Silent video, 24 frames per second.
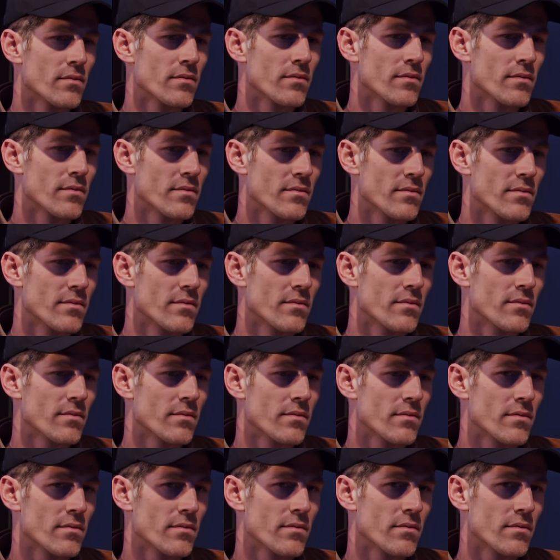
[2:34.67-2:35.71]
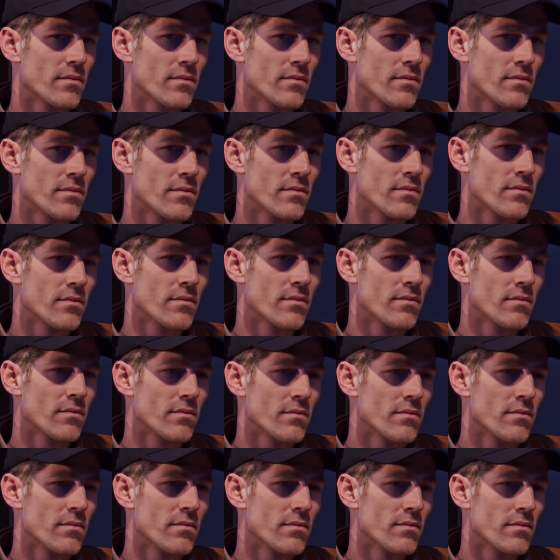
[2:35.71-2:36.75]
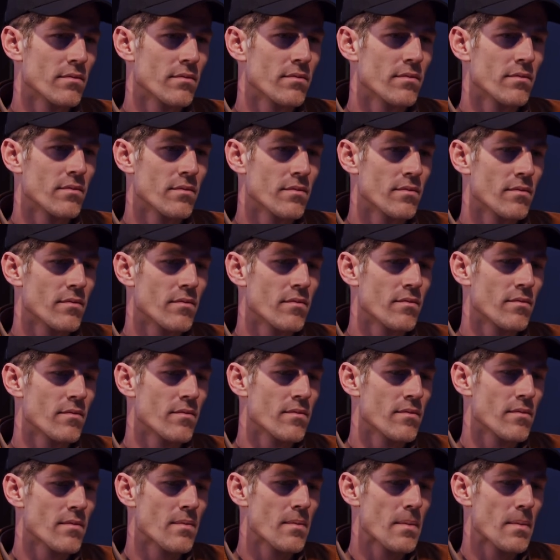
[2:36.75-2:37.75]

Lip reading: (not speaking)